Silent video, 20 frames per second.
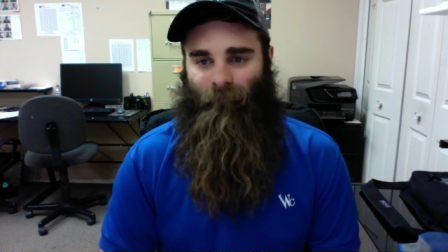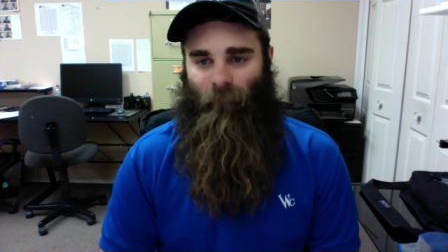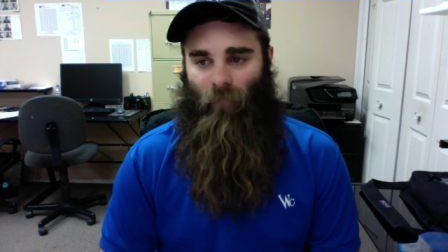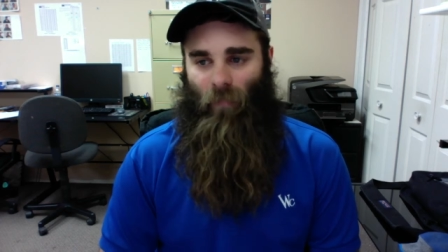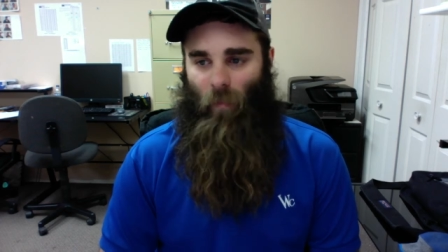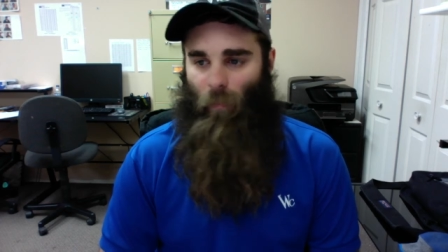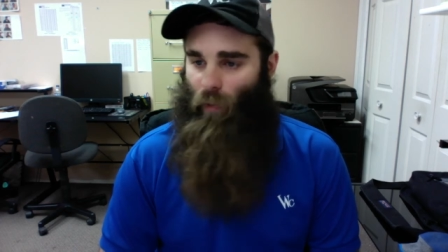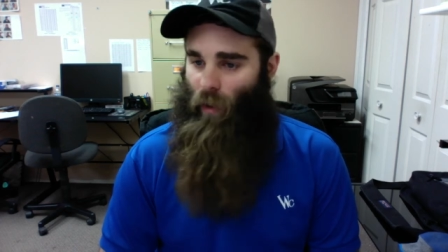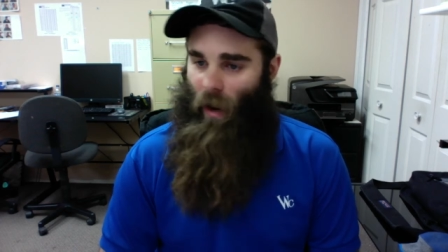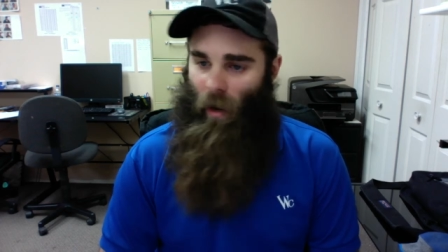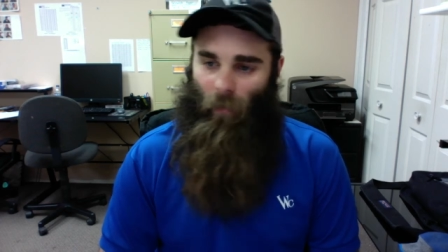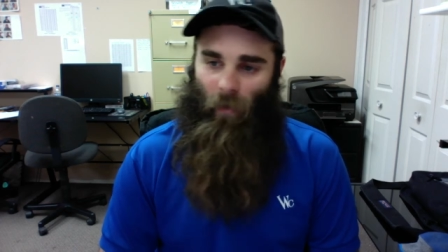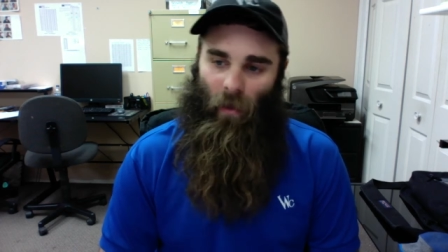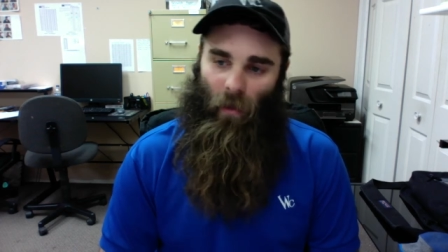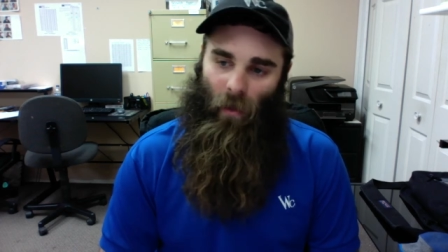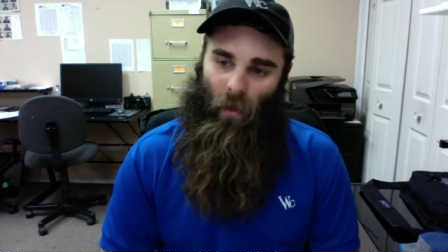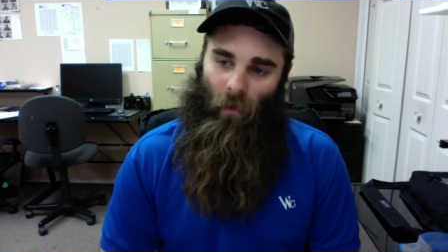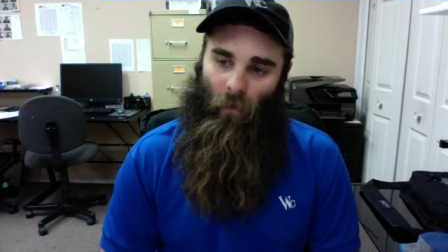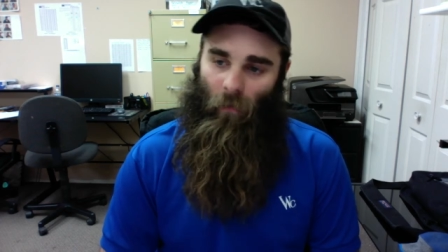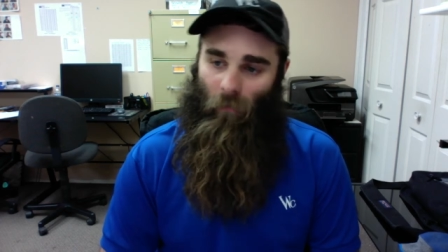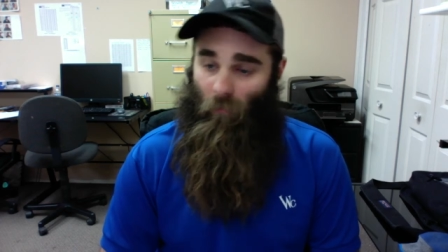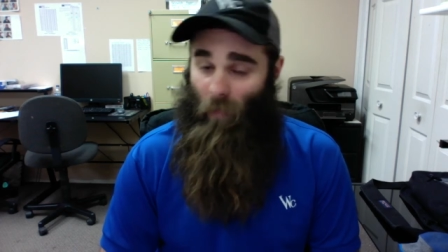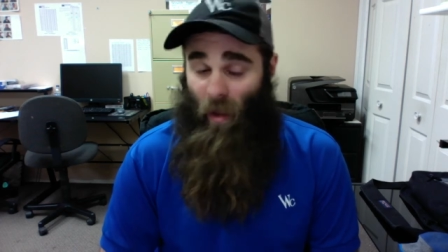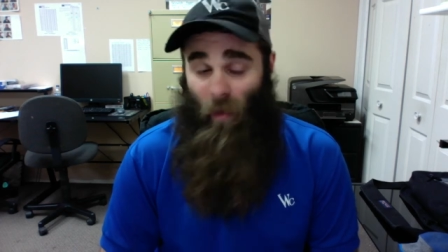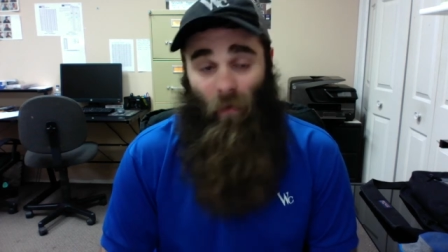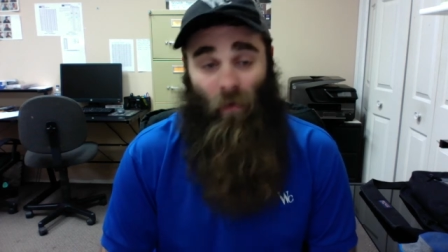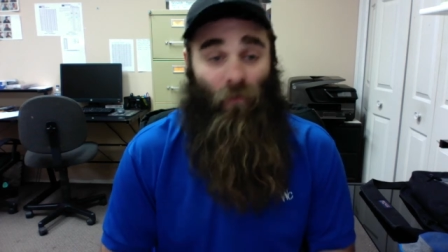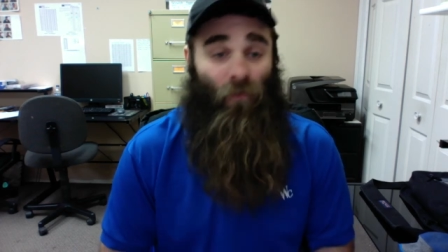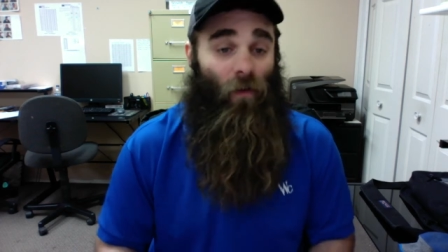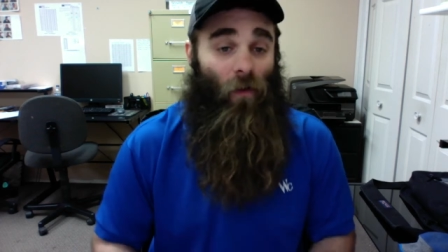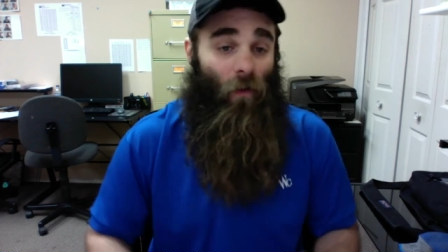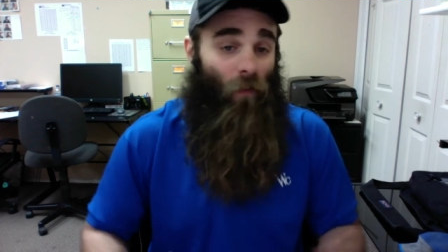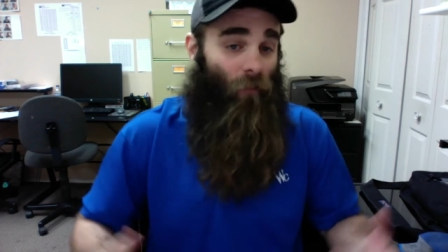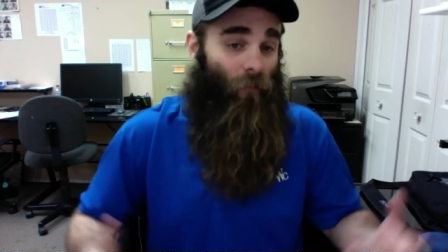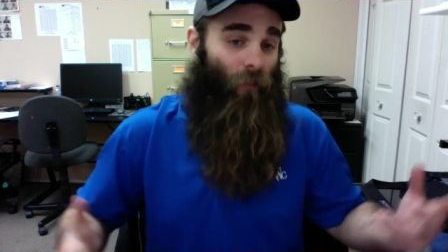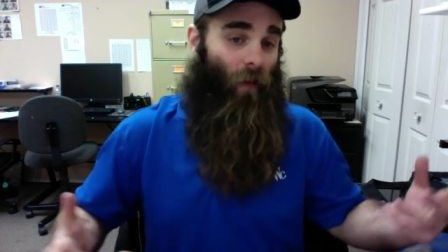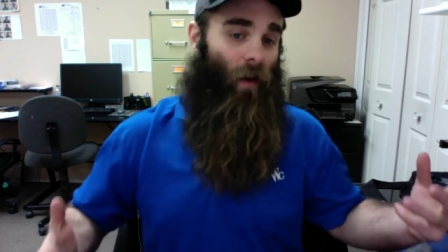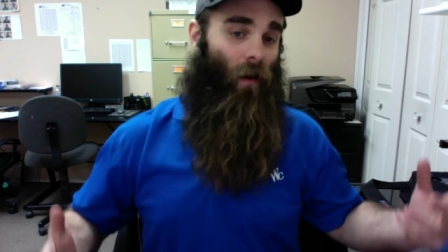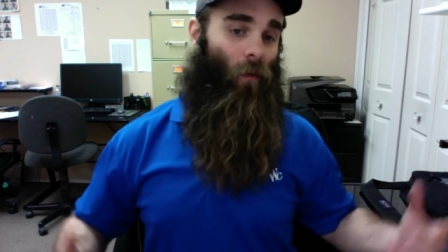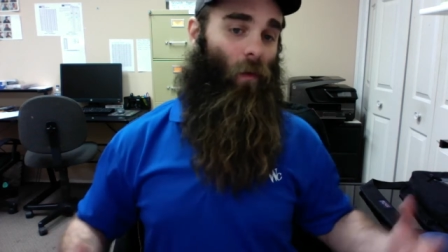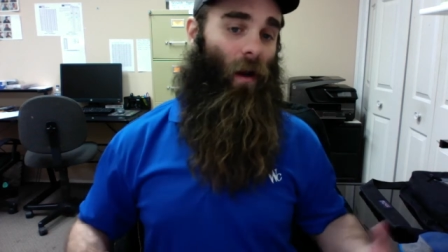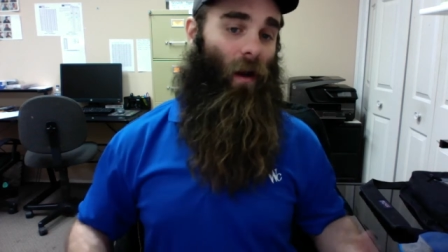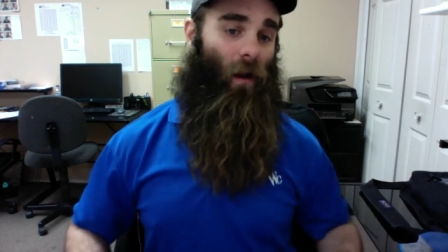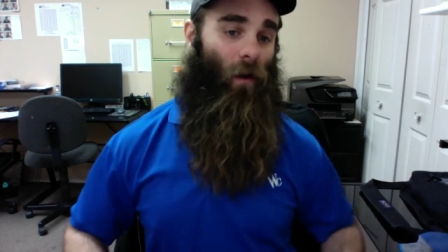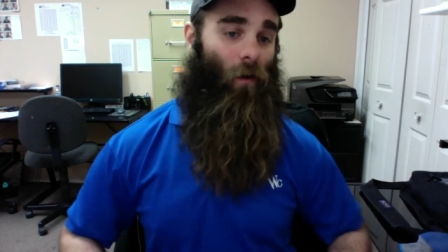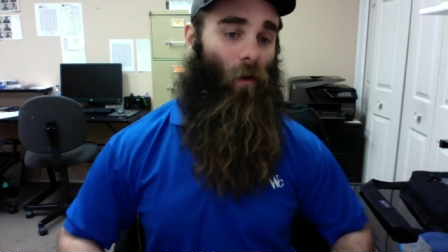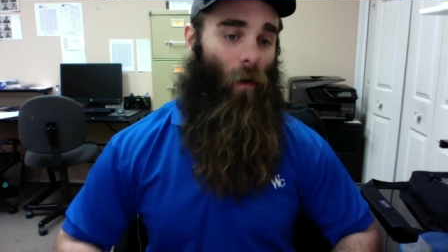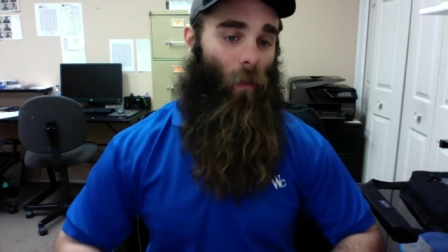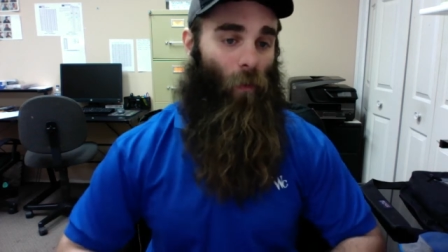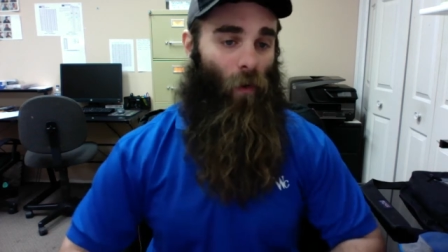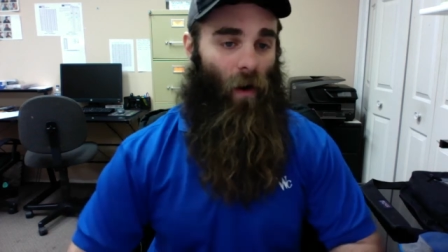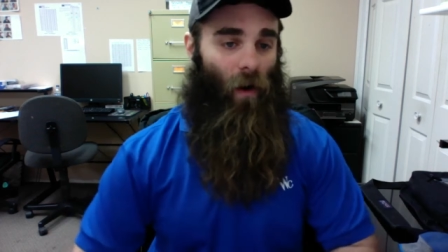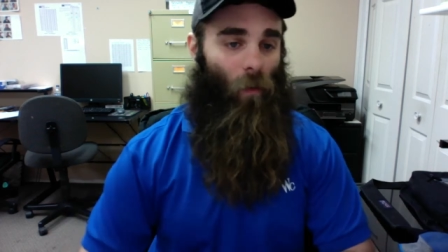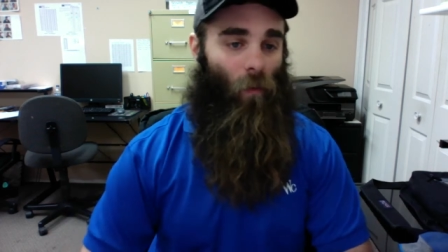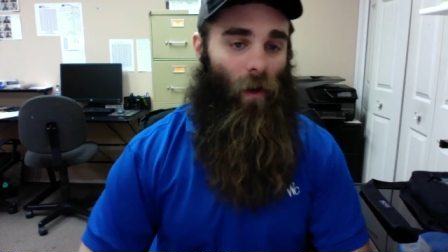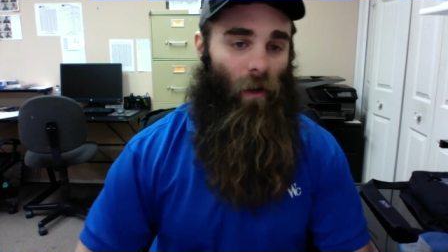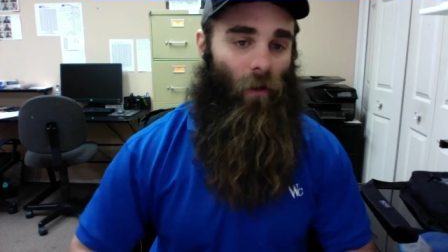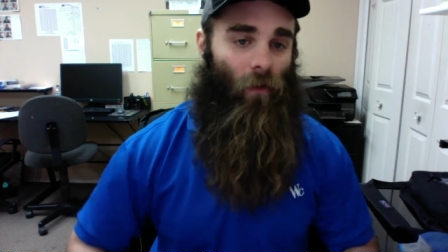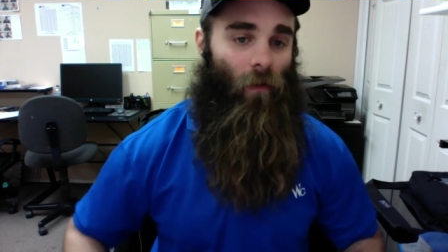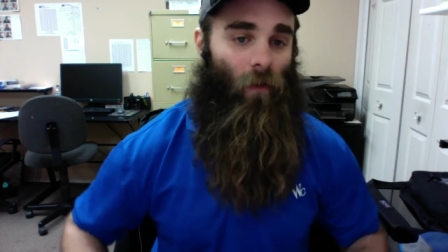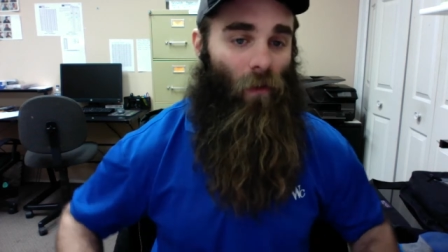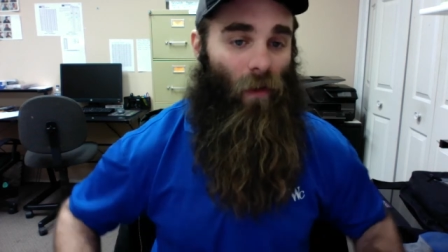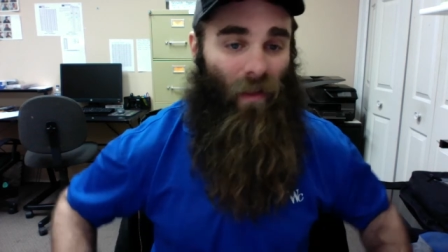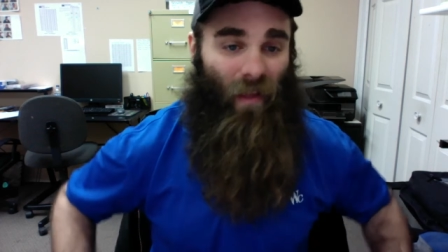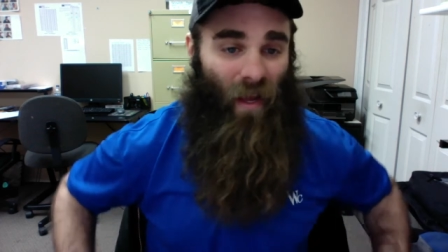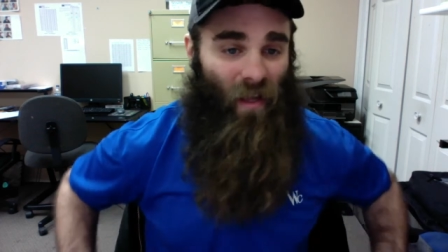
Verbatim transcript: You probably, maybe if you don't find a way to incorporate it in what you're doing,